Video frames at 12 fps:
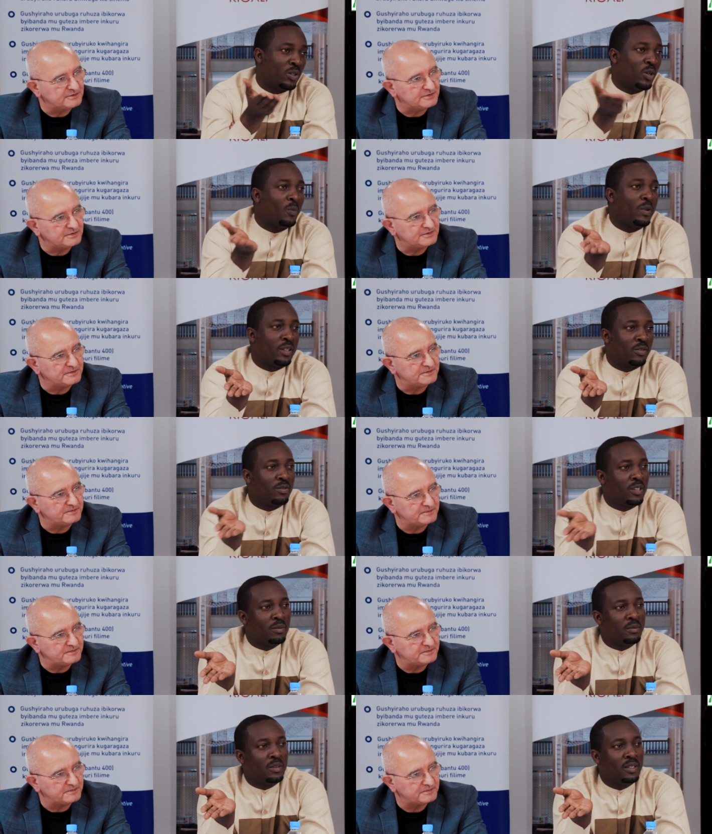Speaker 1: the opening
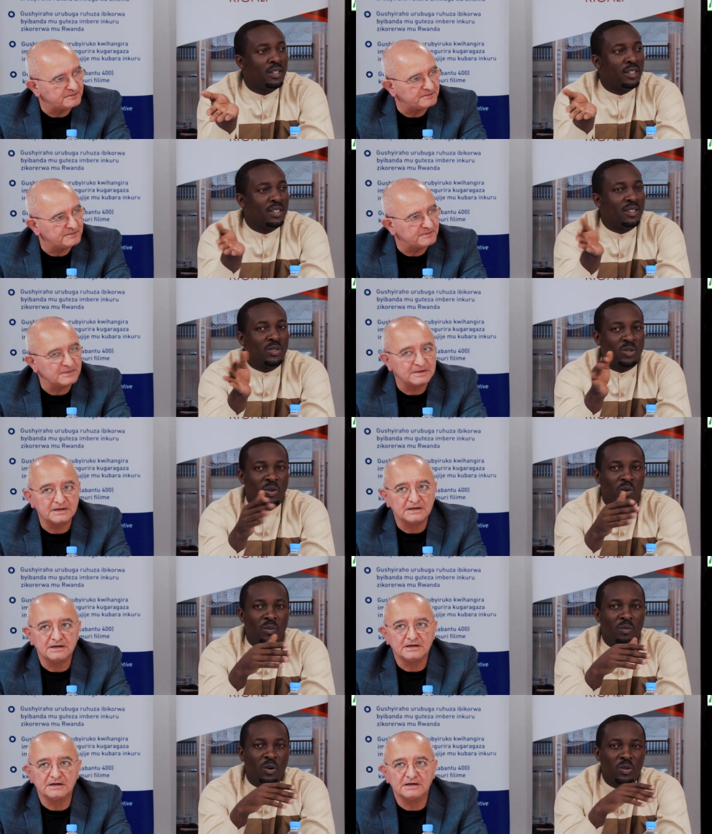film.
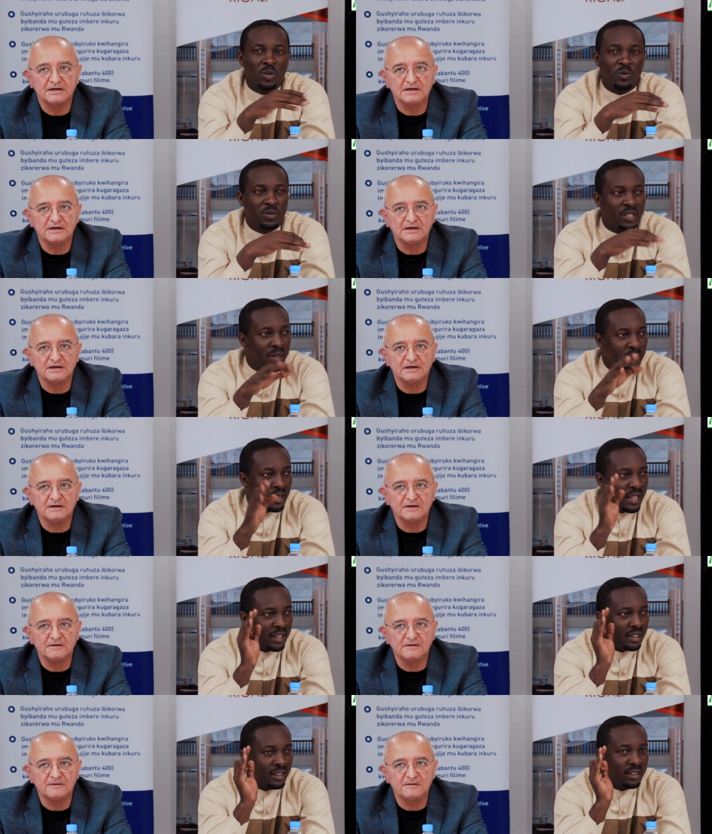So most of them,
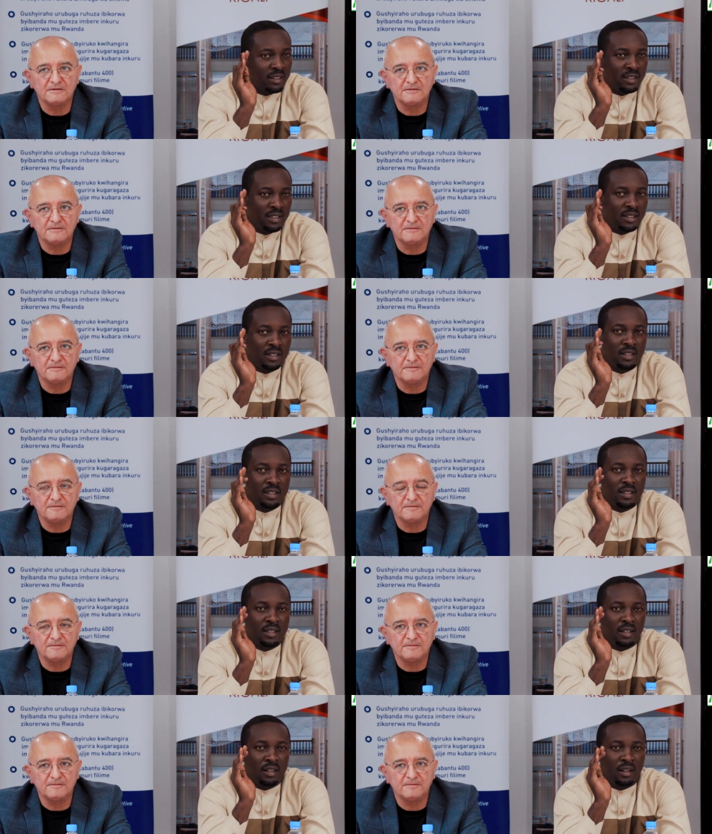like
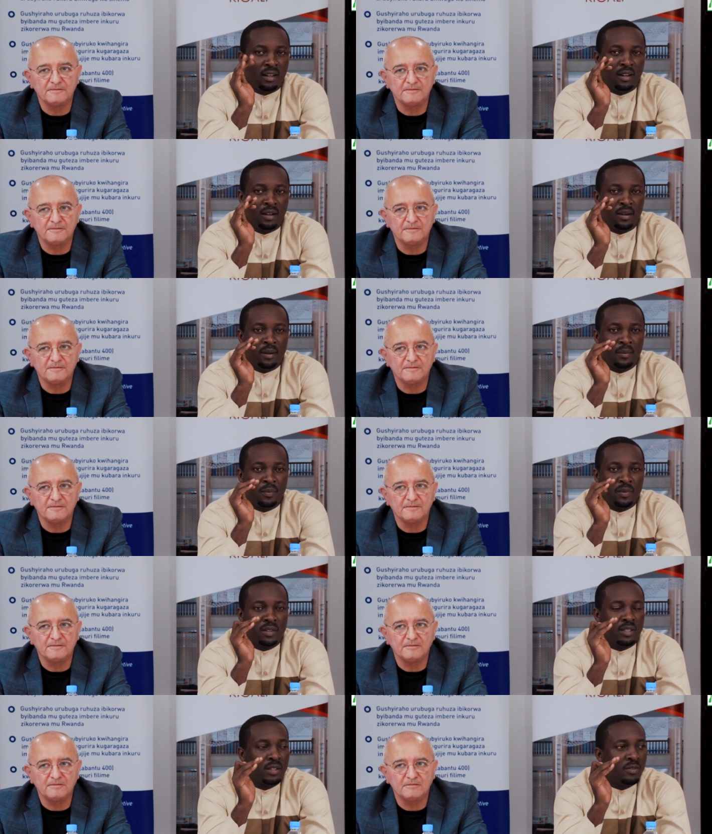
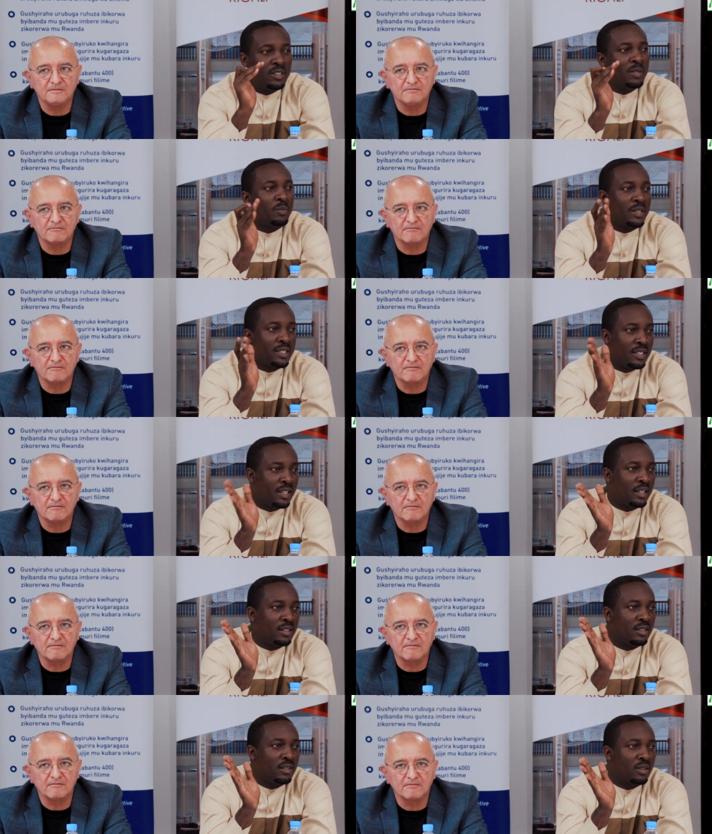um,
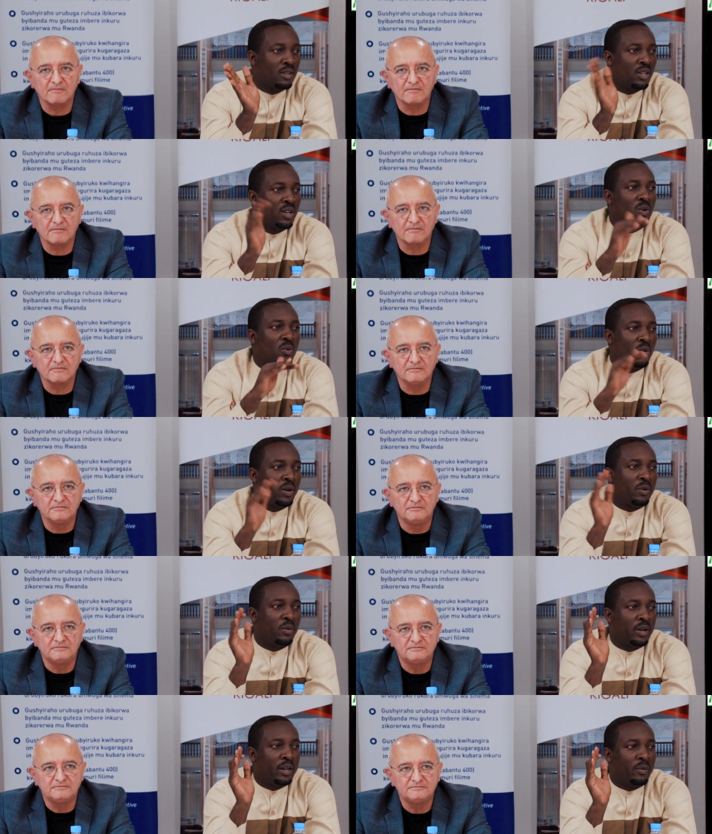70%, were,
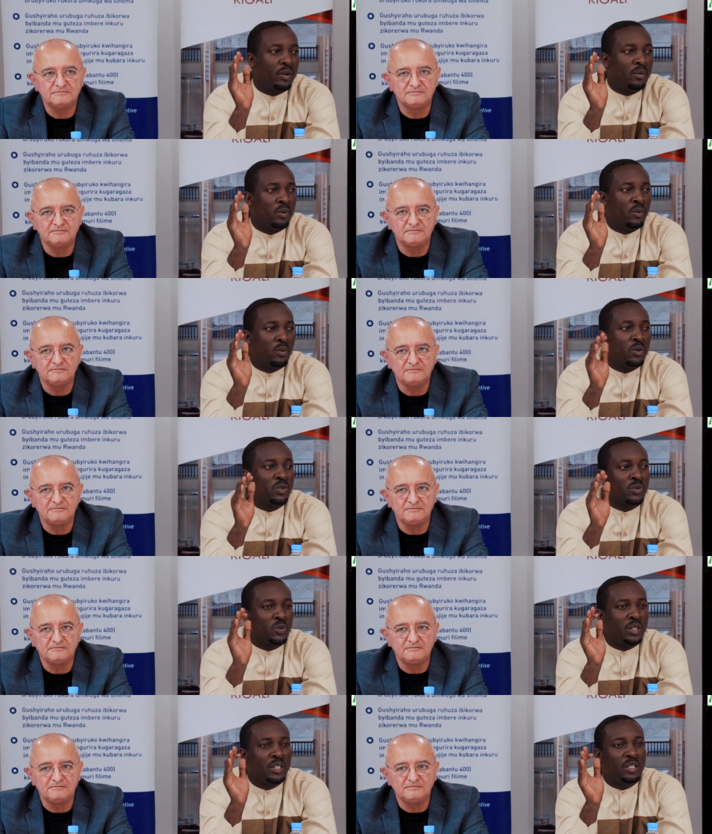were, were, were
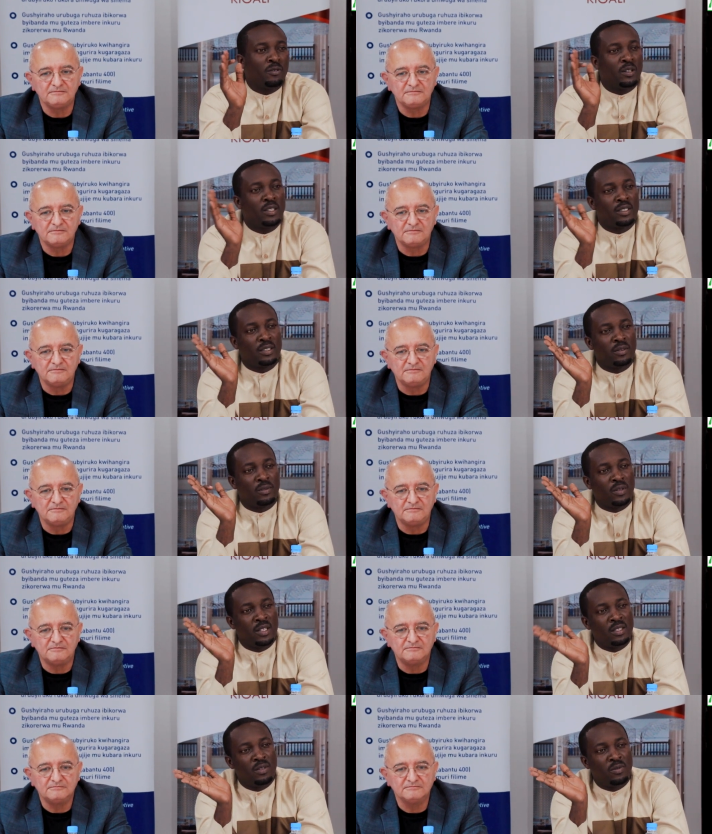screened in different
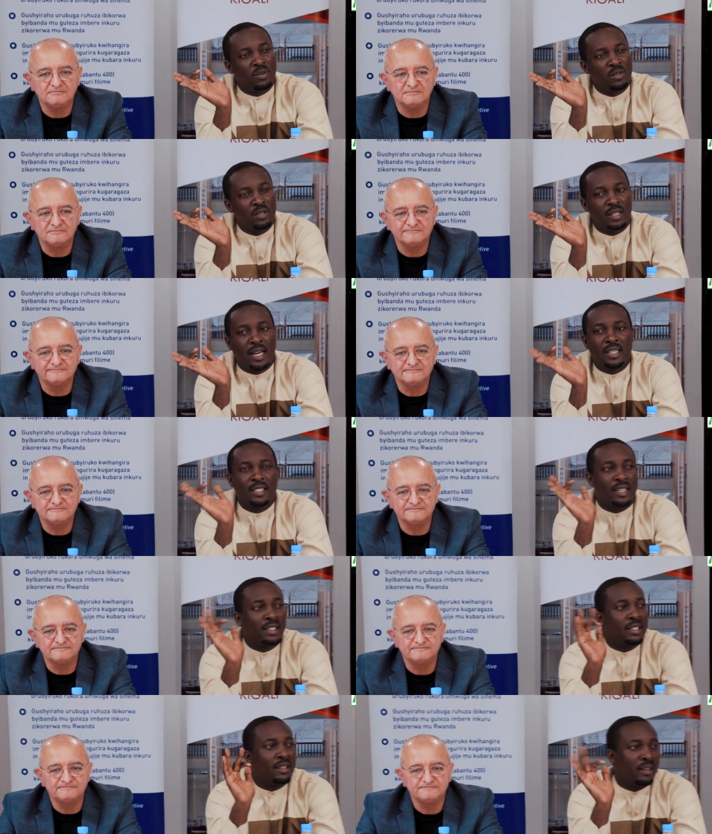festivals and
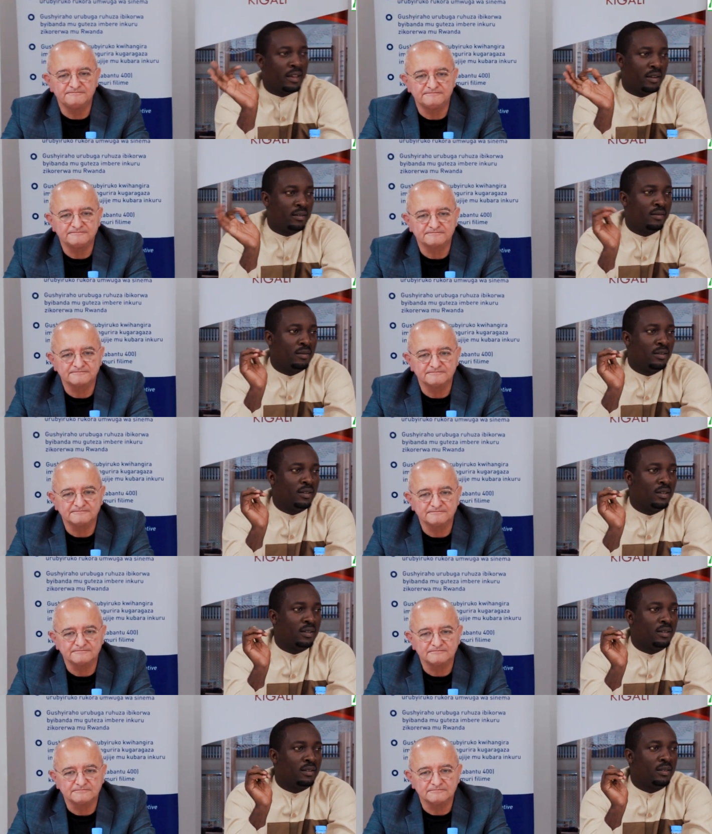selected there.
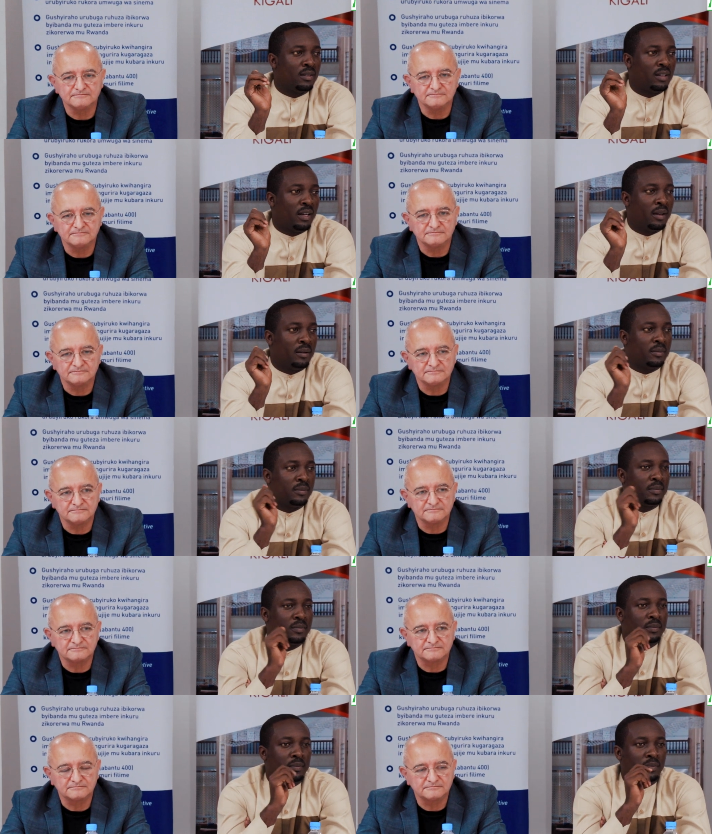Yeah.
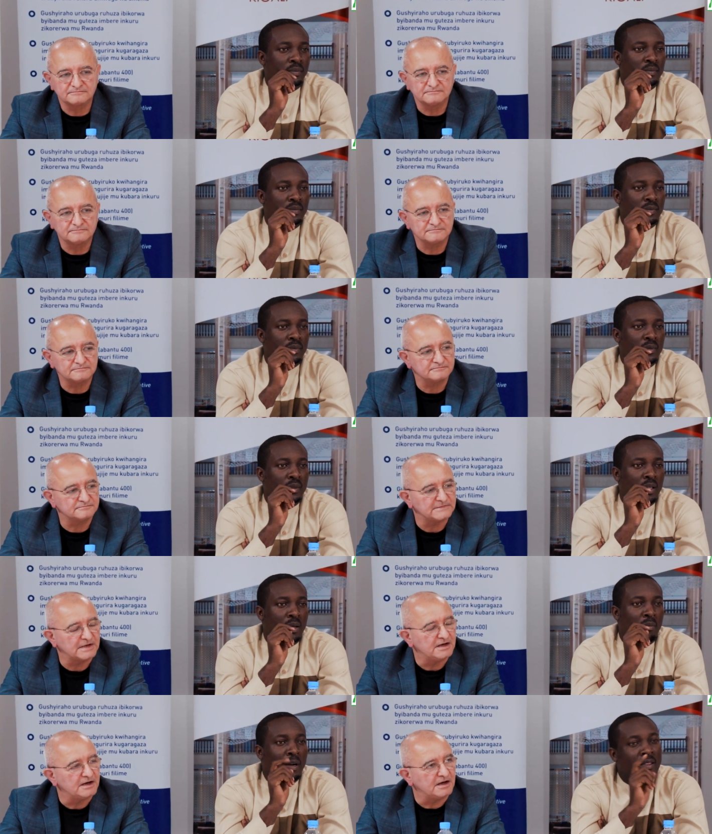
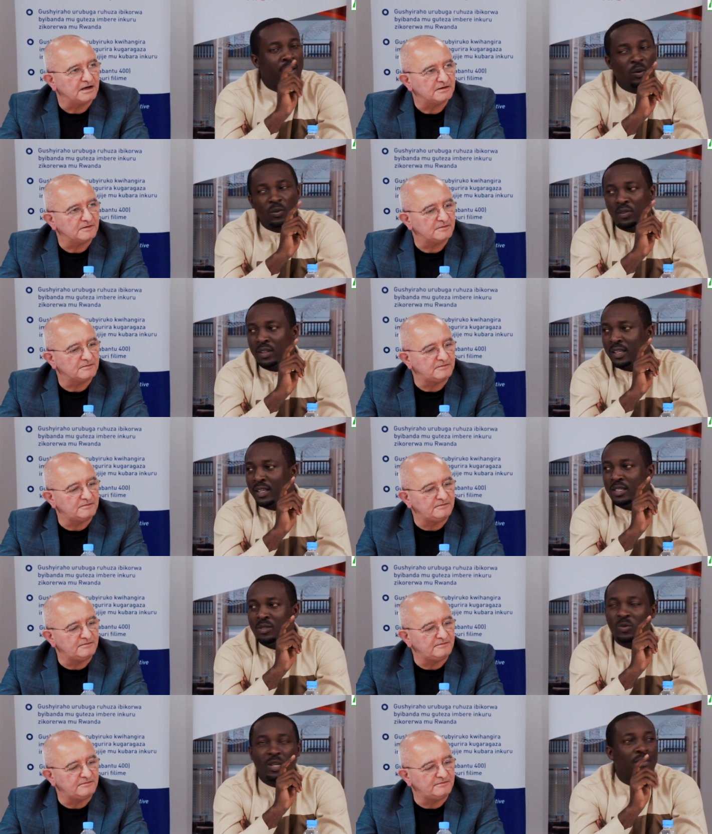But the good thing
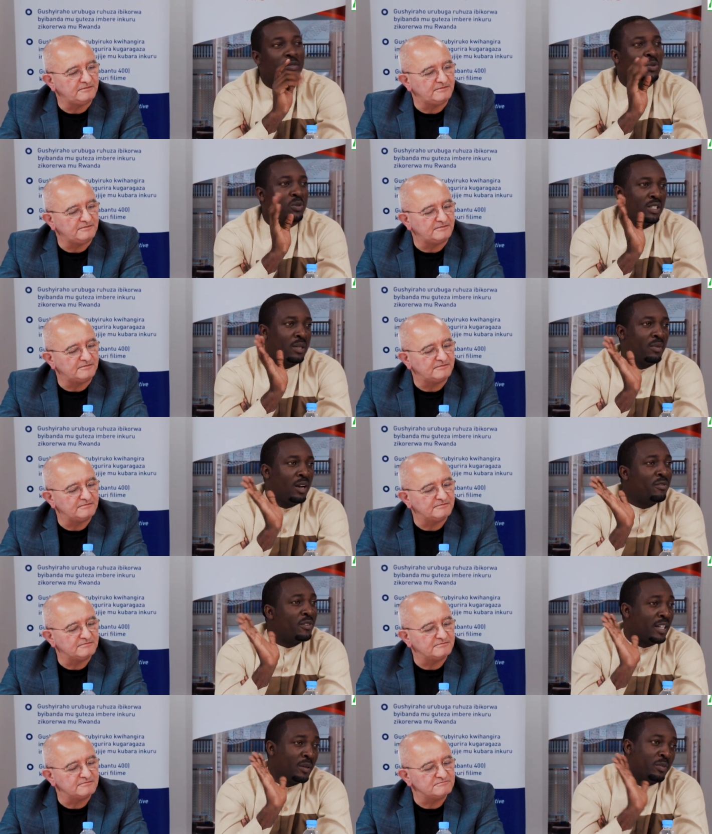is we have also some
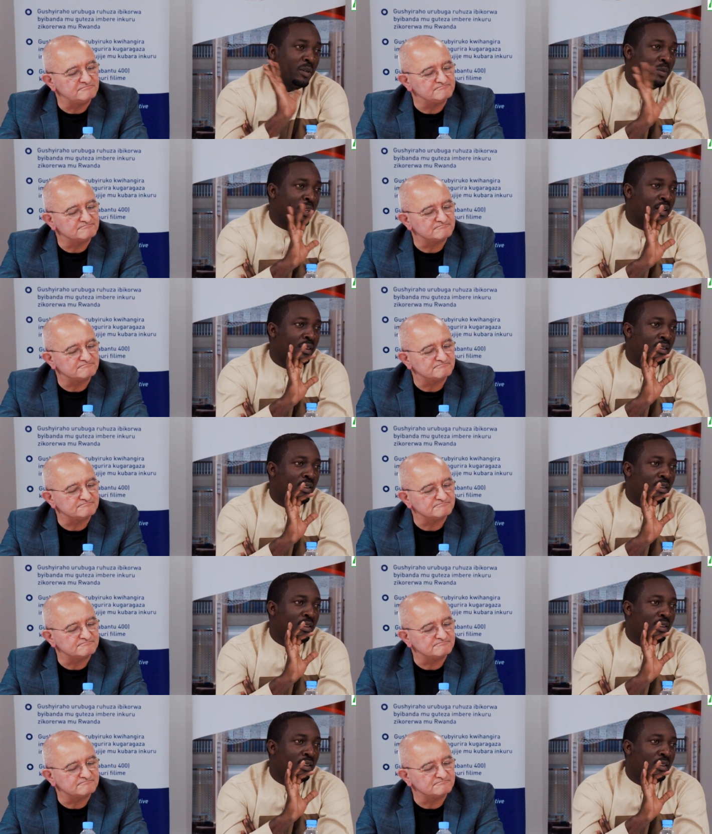African premiere.